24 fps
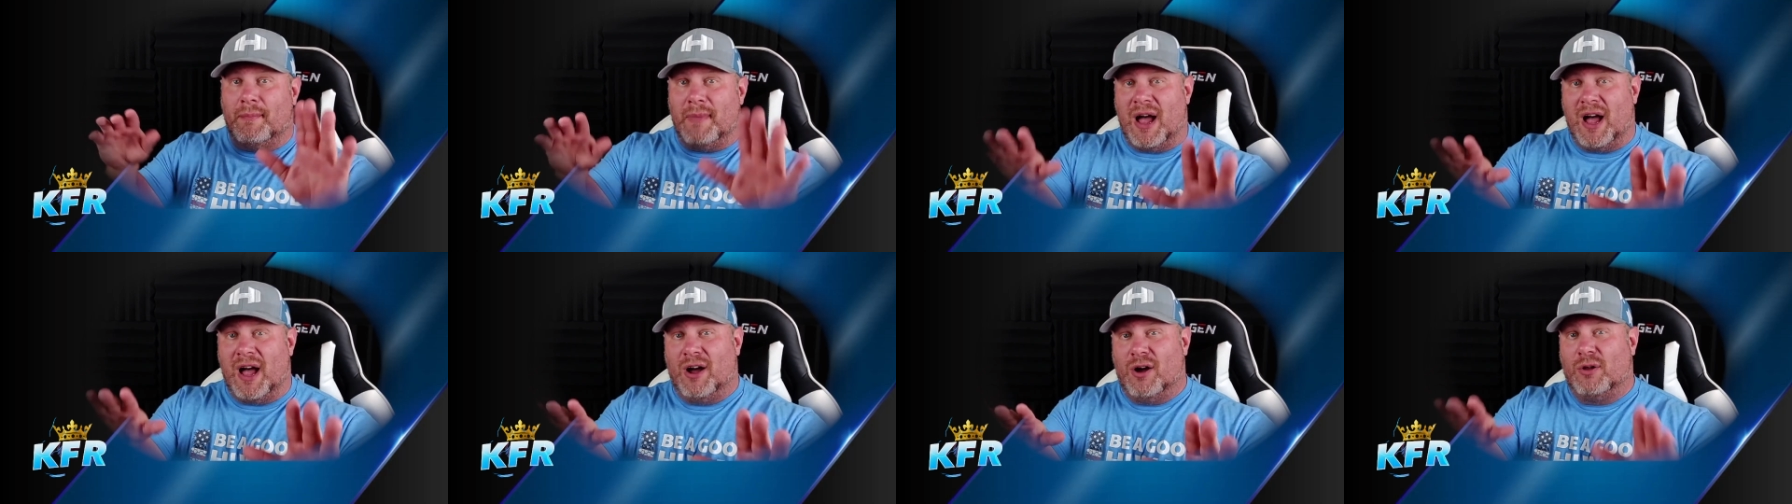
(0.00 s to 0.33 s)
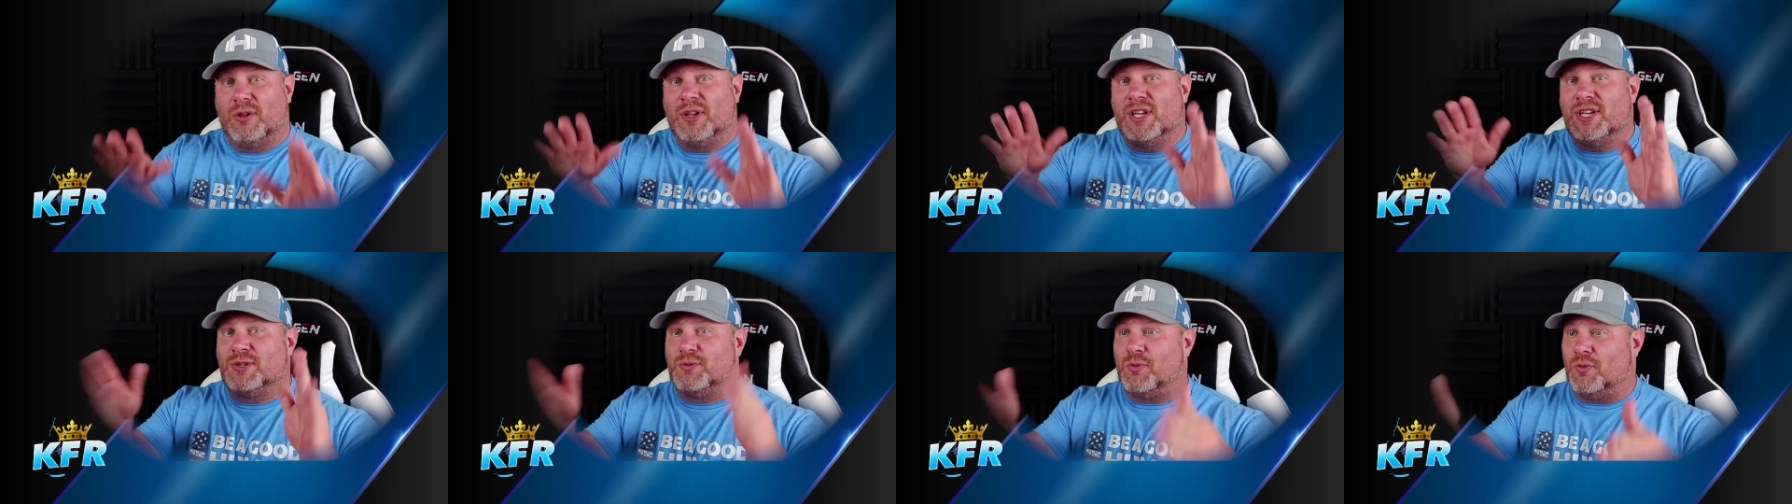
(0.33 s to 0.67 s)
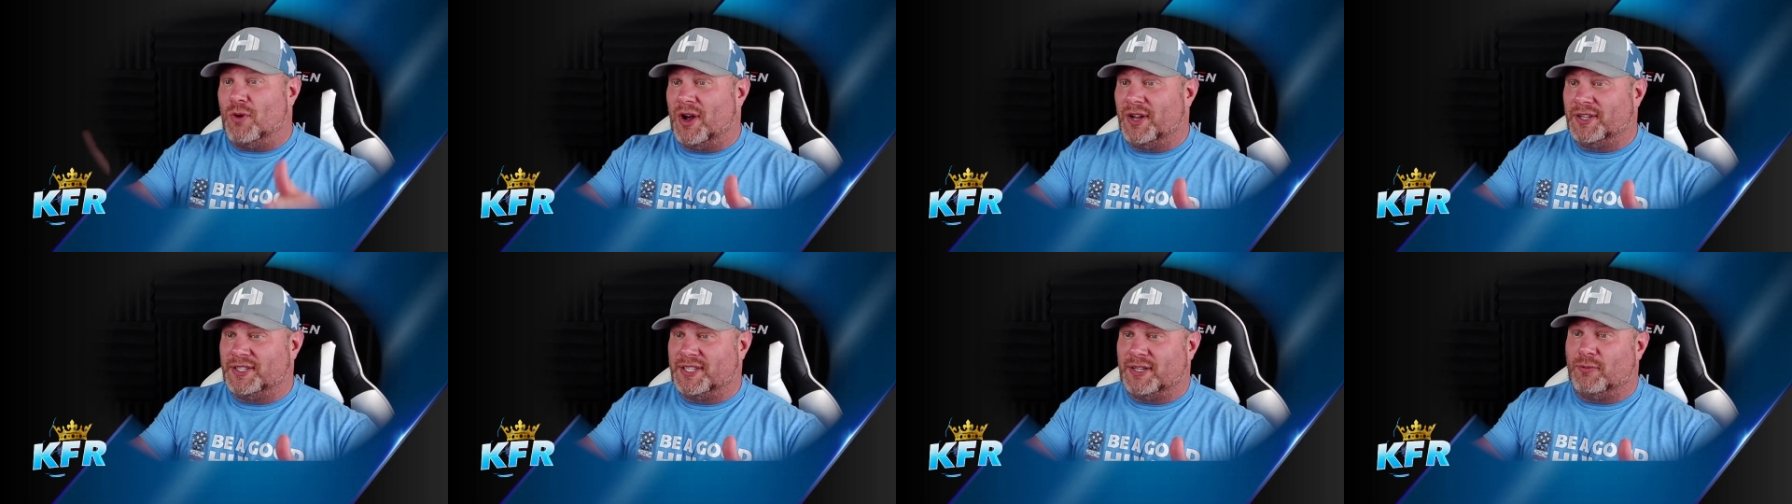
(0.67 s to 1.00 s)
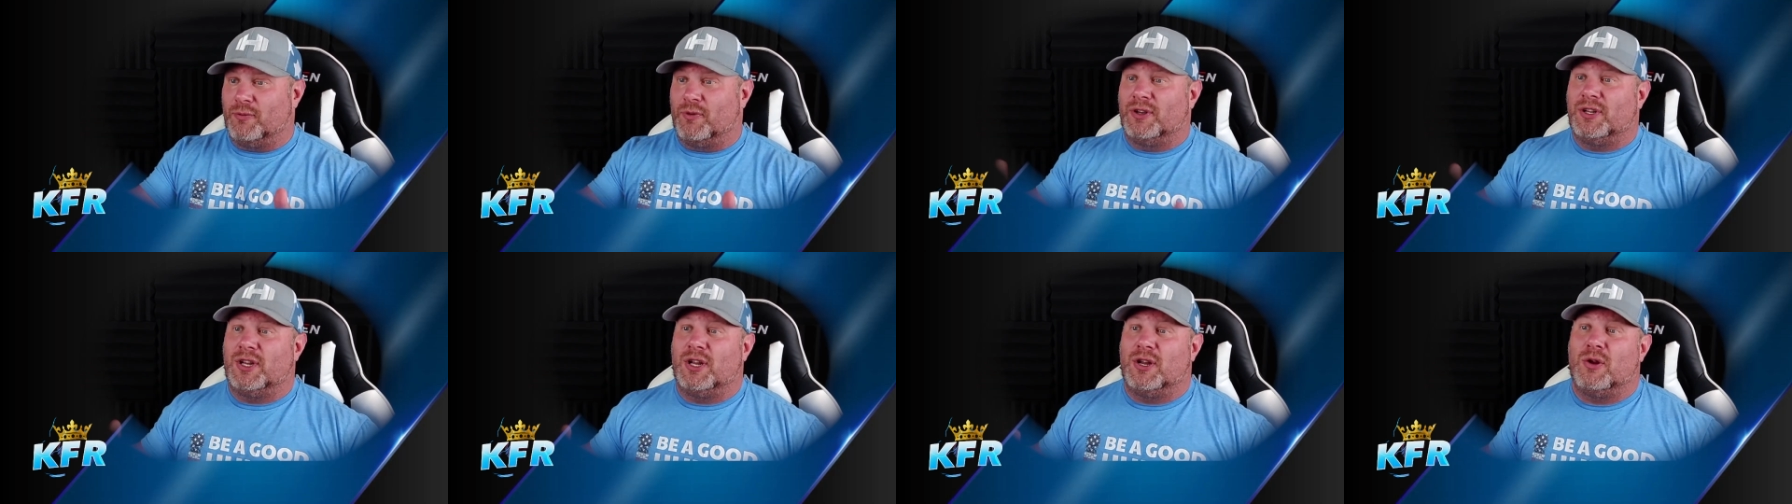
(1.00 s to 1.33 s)
Maoli's
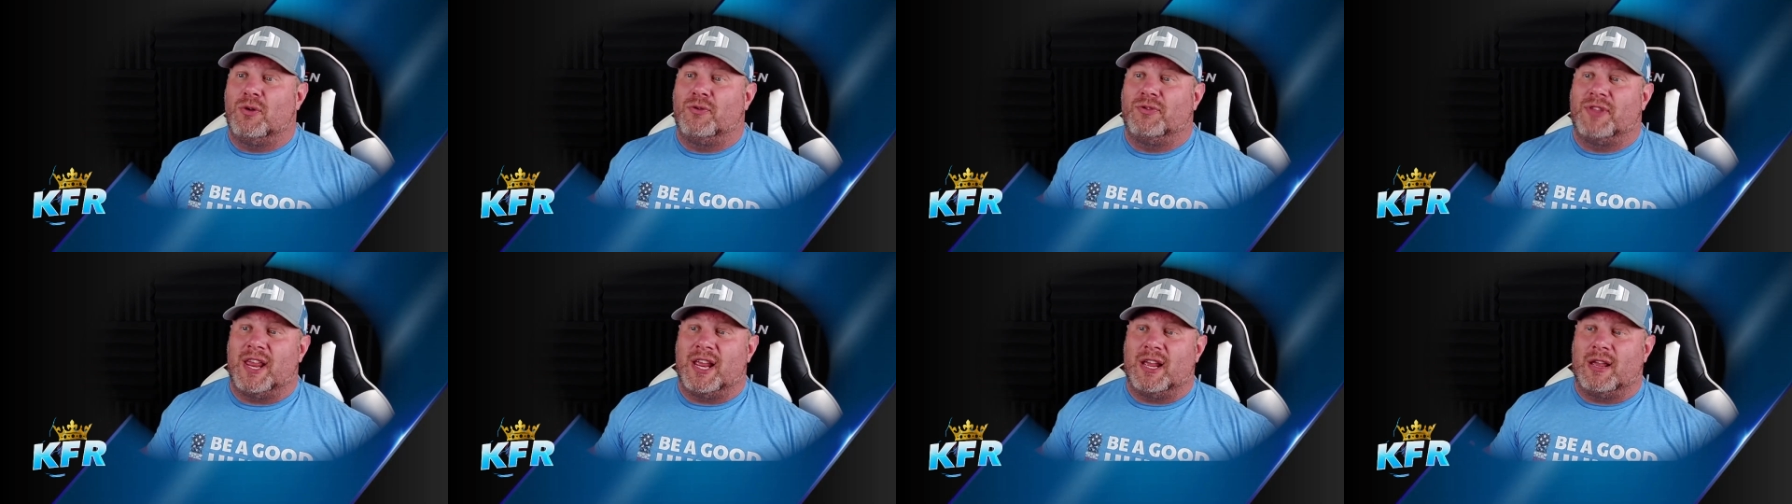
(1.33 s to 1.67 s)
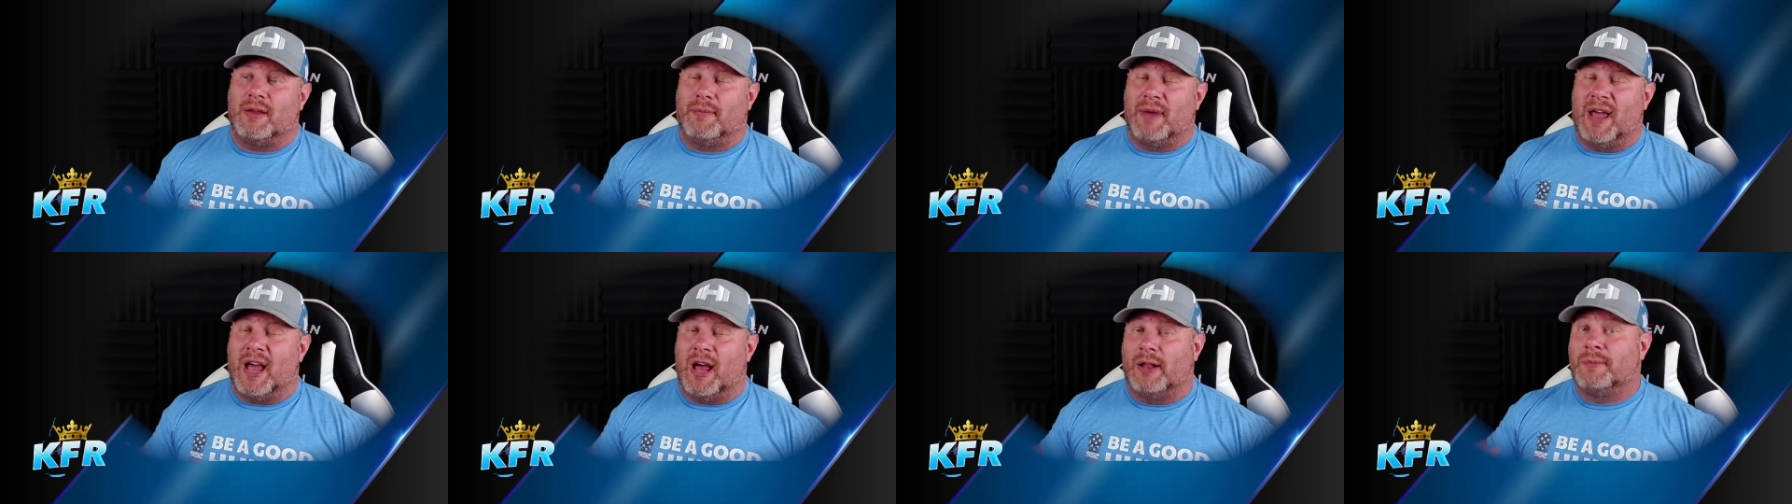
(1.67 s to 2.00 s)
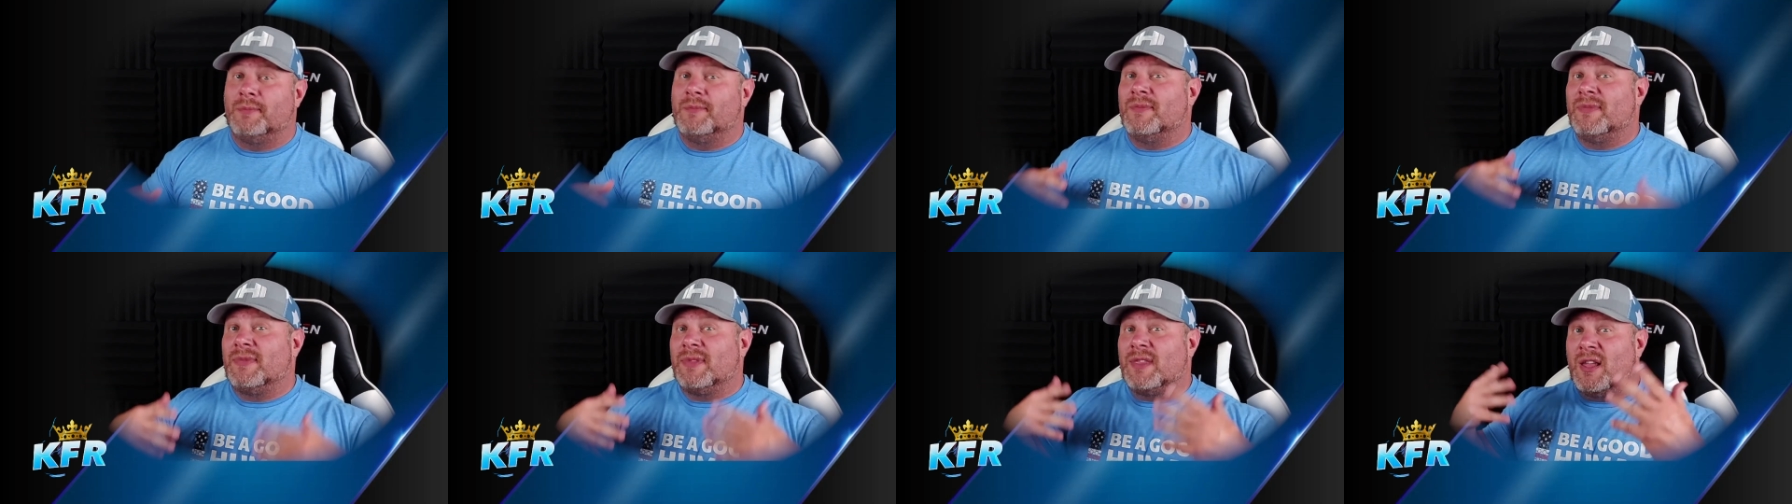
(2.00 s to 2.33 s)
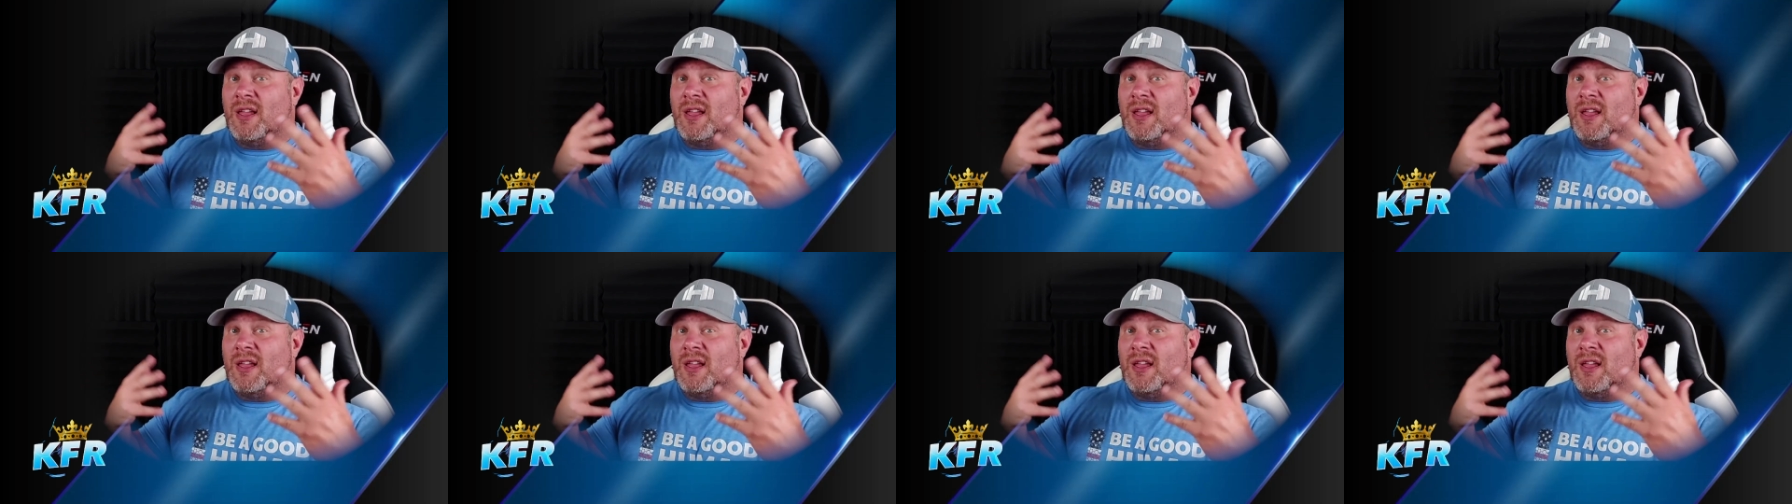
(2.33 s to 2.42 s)
Wanted. What do you think about